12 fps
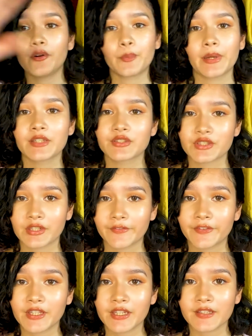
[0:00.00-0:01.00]
bunch of
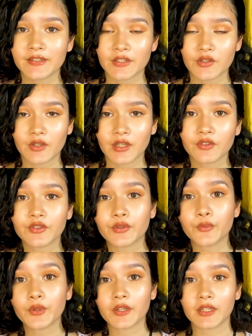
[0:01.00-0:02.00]
things that you can do
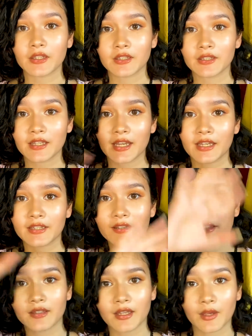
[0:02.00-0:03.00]
within the
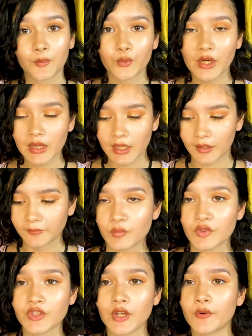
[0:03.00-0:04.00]
dance umbrella.
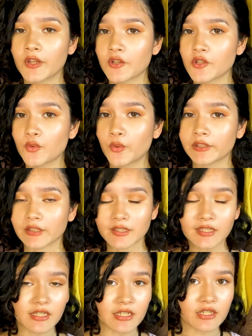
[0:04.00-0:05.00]
So whether you want to
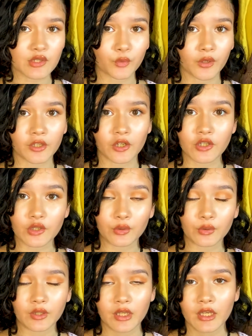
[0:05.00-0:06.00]
teach, whether
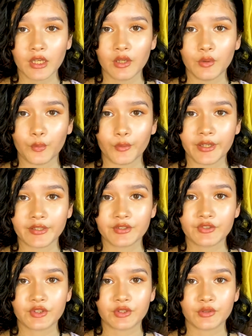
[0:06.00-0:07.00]
you want
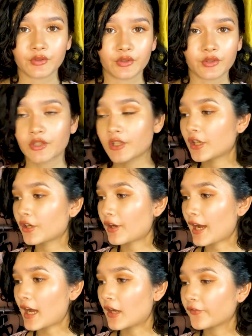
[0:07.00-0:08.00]
to
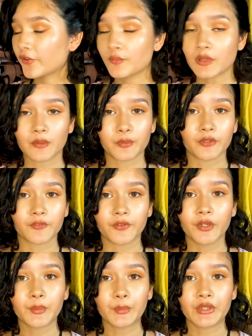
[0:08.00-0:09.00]
choreograph or be a
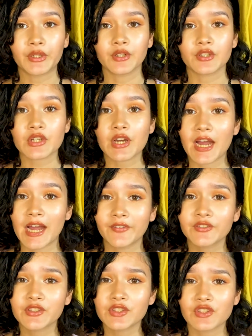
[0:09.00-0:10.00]
performer, you have
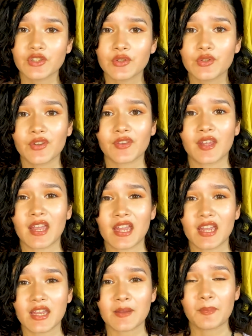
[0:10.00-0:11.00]
to choose
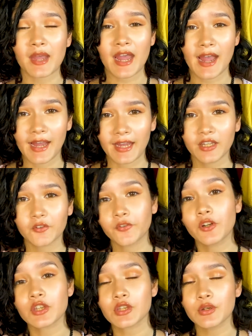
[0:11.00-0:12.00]
a path
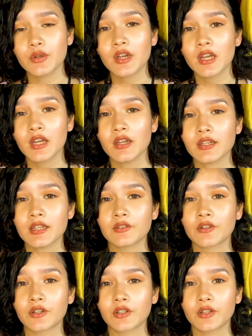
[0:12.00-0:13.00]
for you in
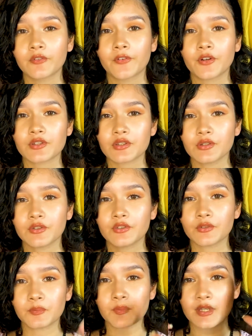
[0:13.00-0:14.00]
order for you
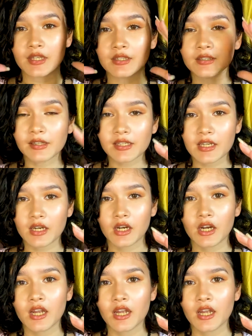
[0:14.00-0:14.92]
to be clear